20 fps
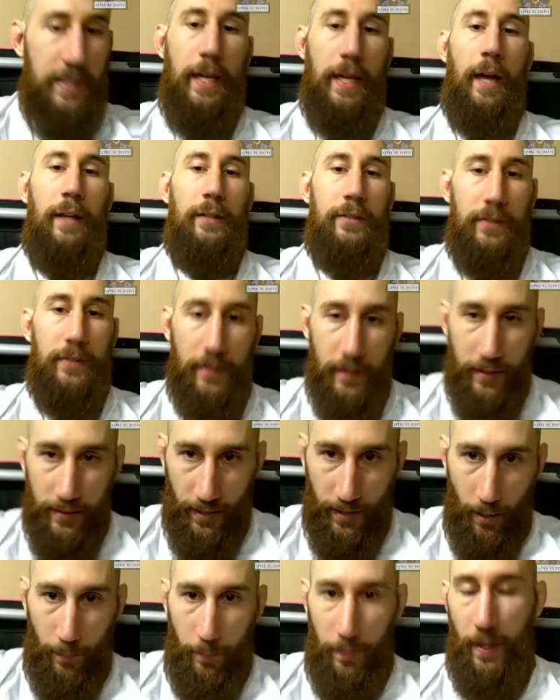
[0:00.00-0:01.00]
Yes,
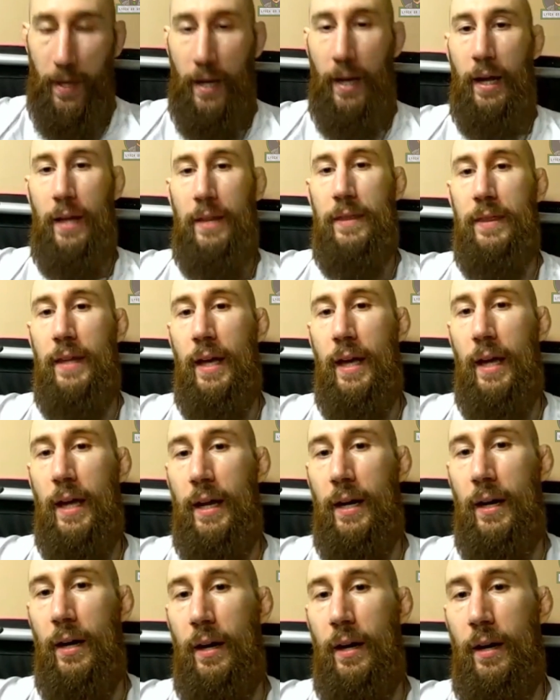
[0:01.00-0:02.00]
yep. And
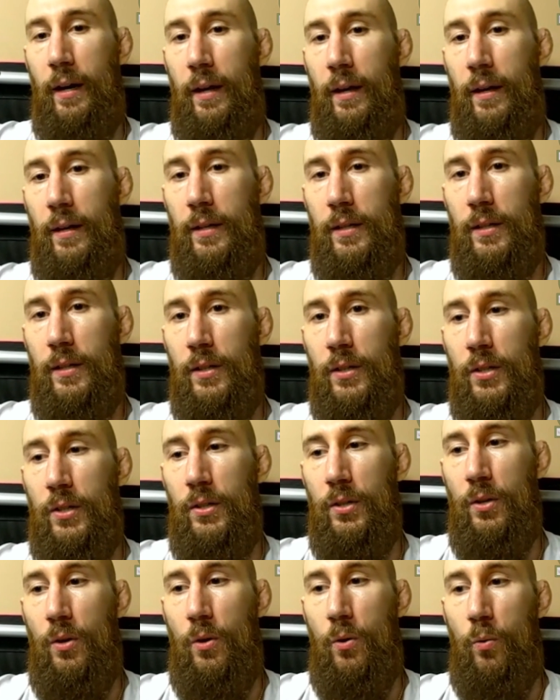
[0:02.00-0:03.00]
then
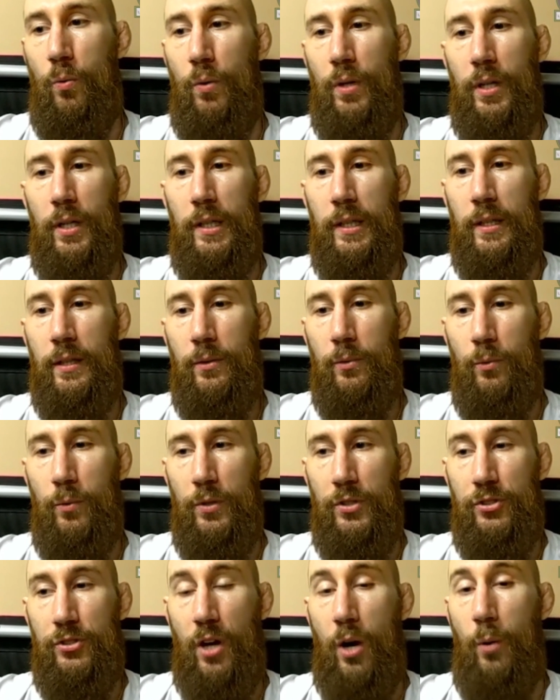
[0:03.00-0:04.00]
we
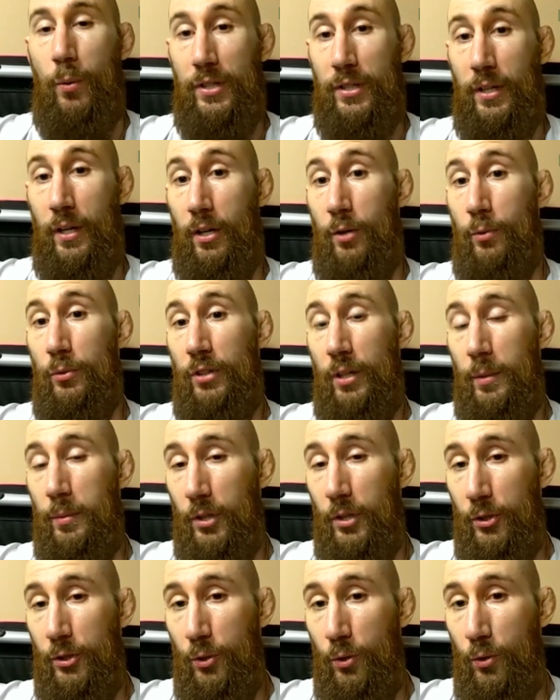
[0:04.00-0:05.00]
saw what Yair was able
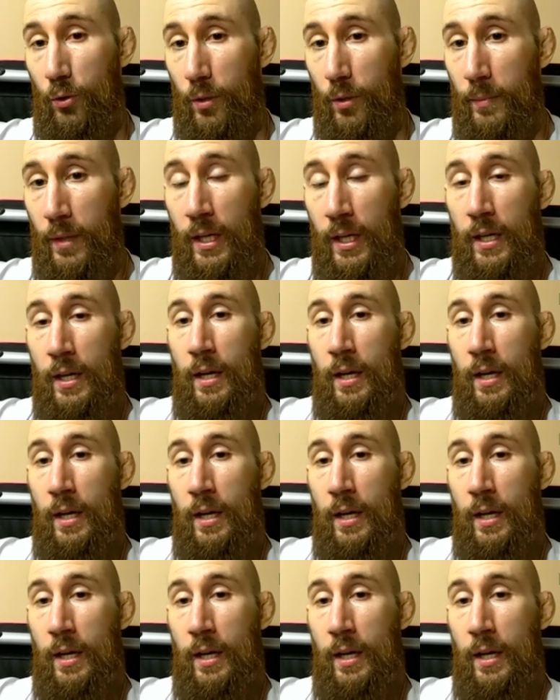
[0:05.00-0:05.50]
to do to him.